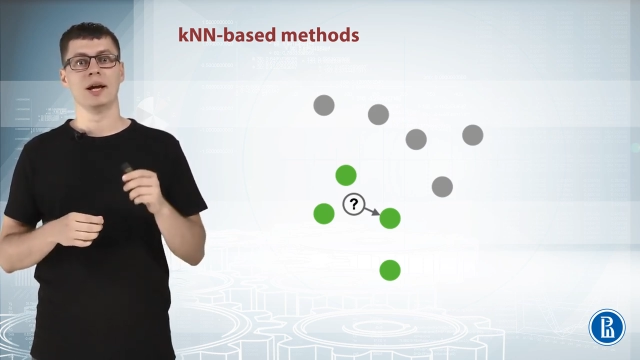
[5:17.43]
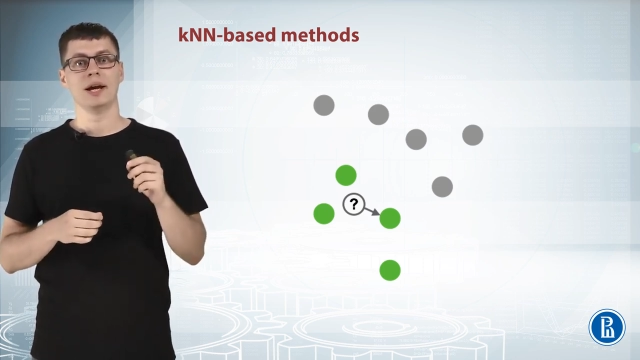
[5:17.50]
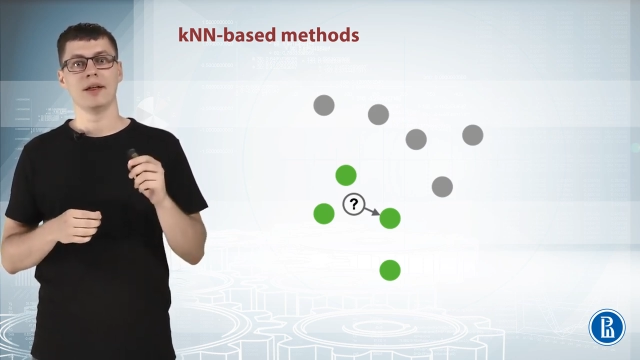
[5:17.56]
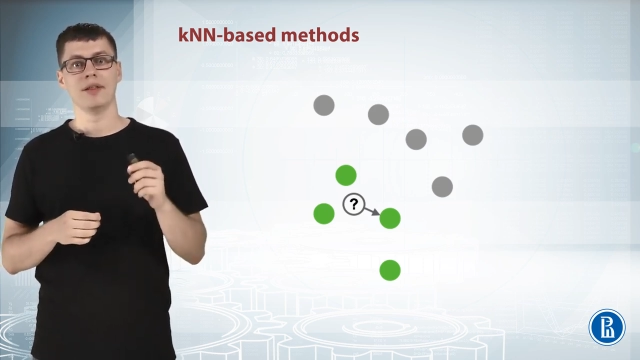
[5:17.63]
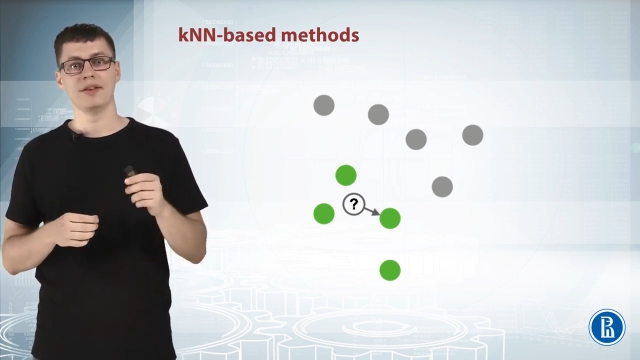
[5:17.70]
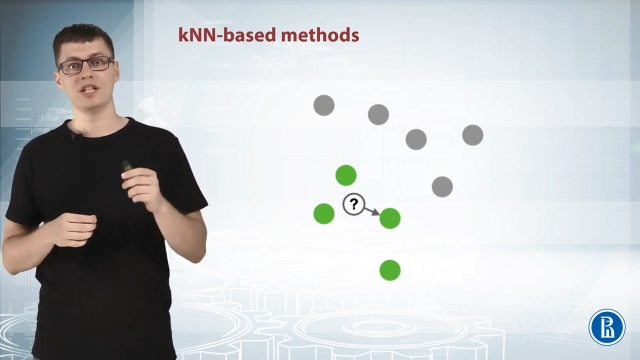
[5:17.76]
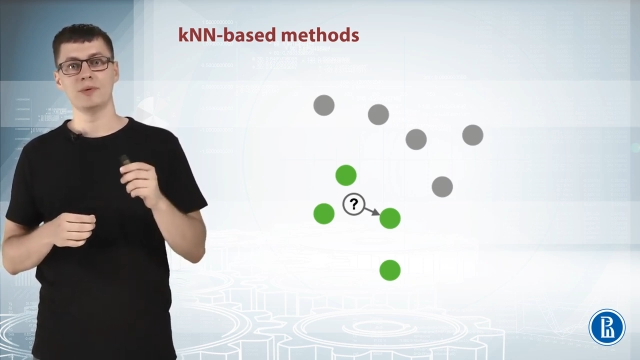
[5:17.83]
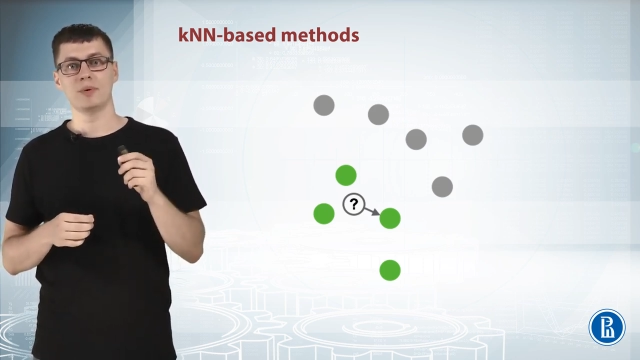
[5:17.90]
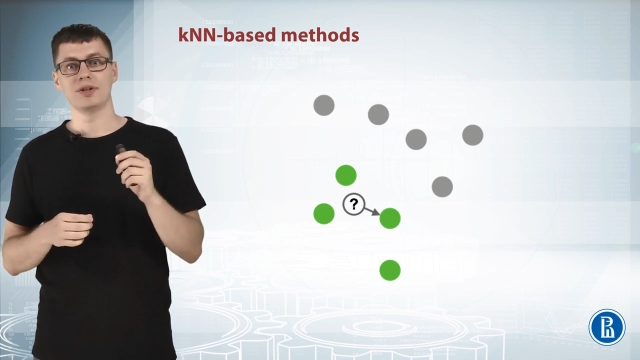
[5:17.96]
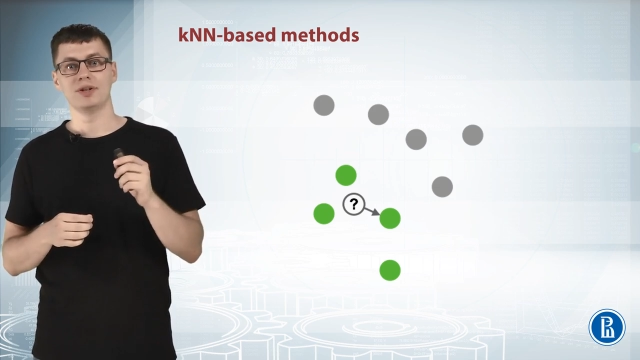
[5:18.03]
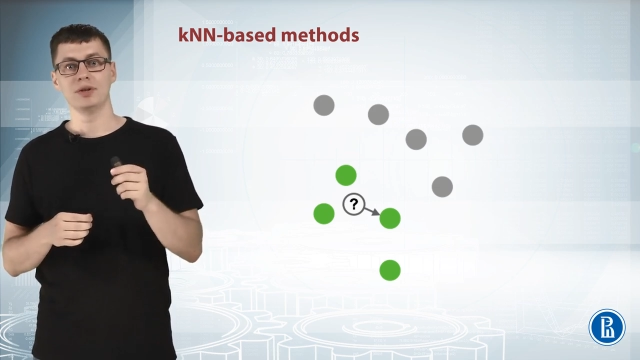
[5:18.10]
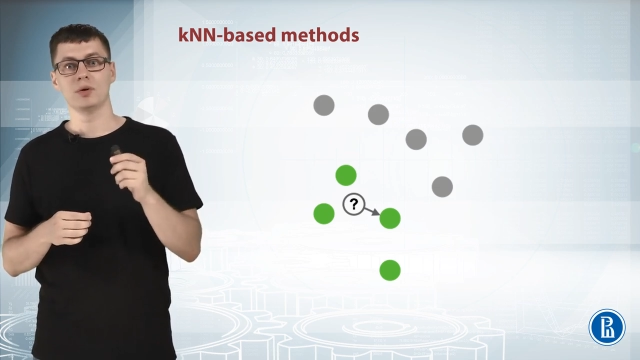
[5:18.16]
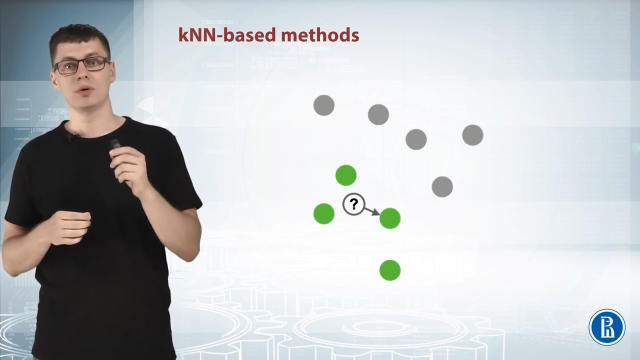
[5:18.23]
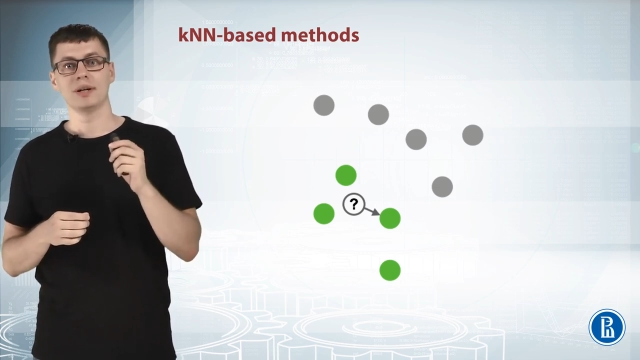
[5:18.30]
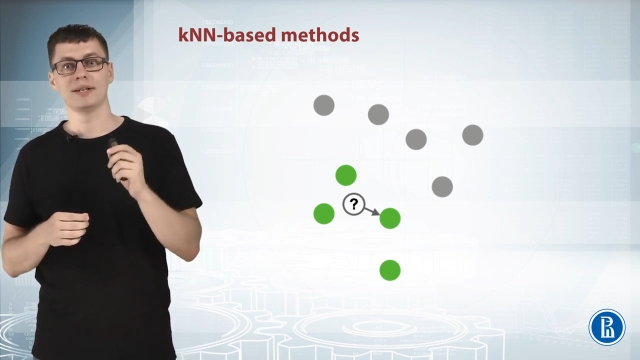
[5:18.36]
In this
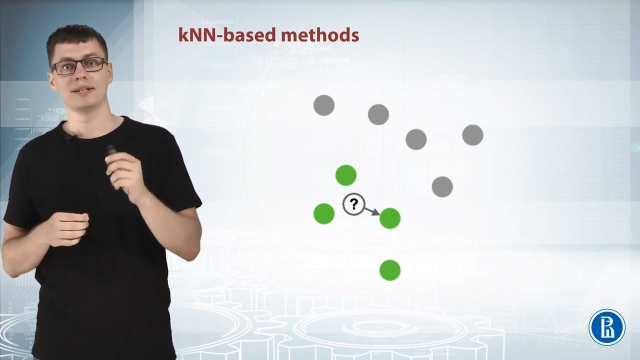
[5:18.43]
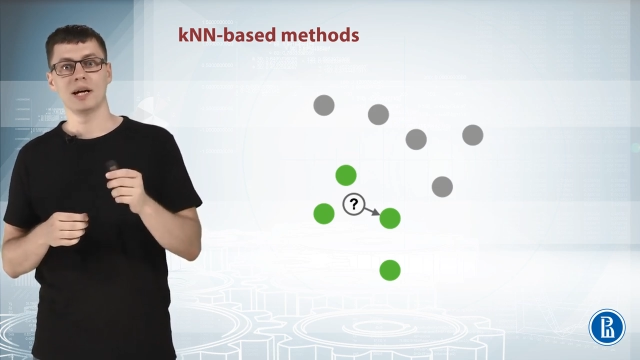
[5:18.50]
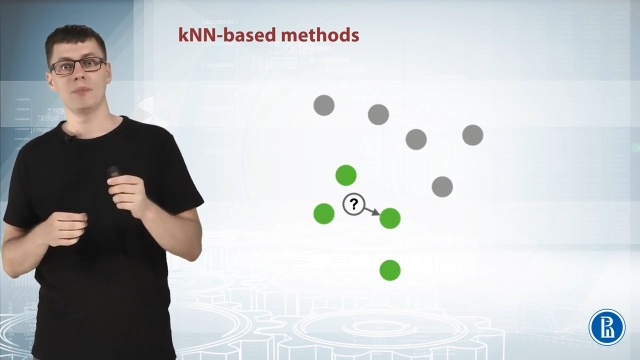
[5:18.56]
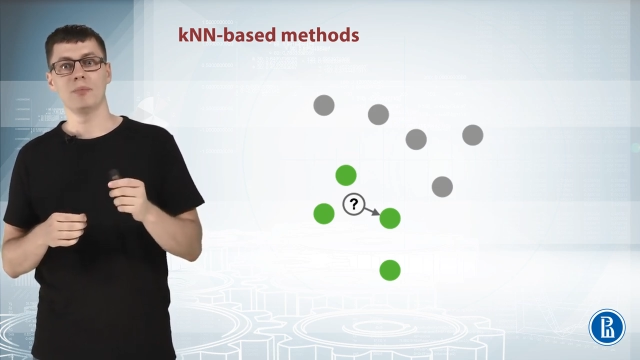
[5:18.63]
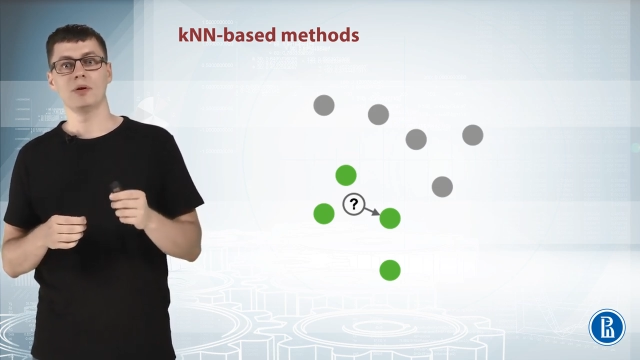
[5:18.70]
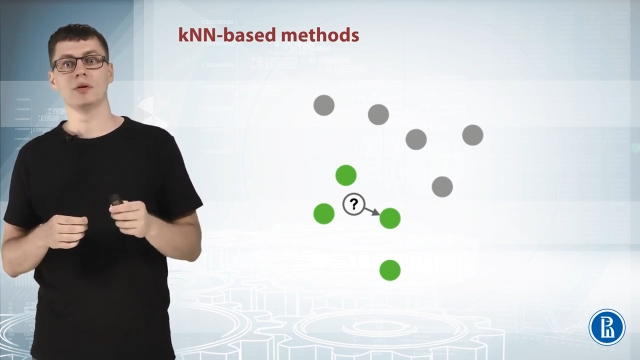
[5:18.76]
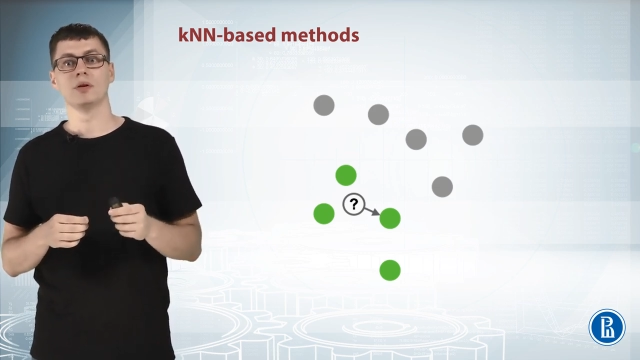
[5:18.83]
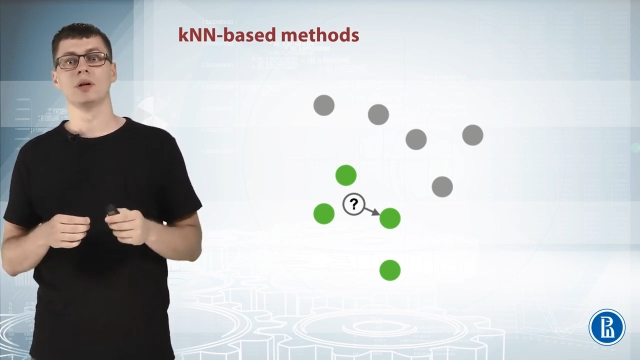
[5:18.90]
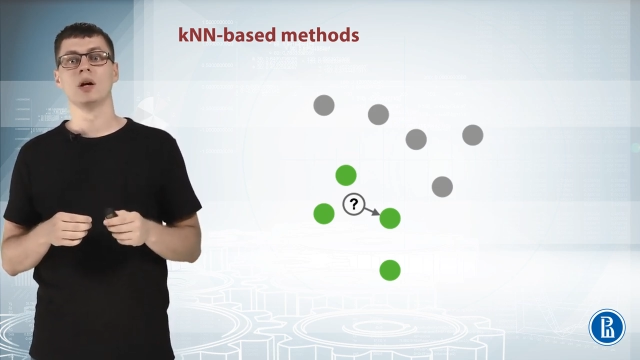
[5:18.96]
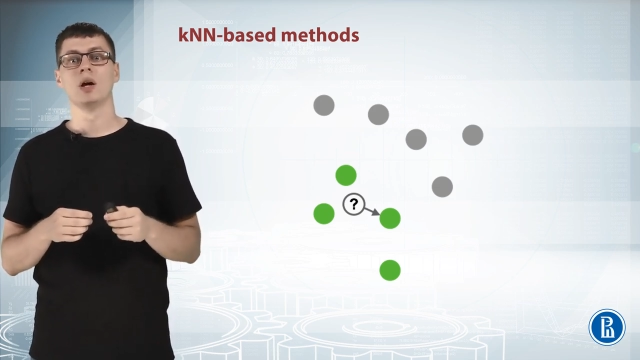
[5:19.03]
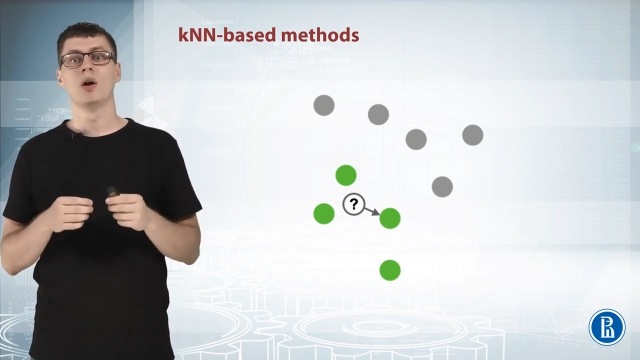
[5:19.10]
particular example,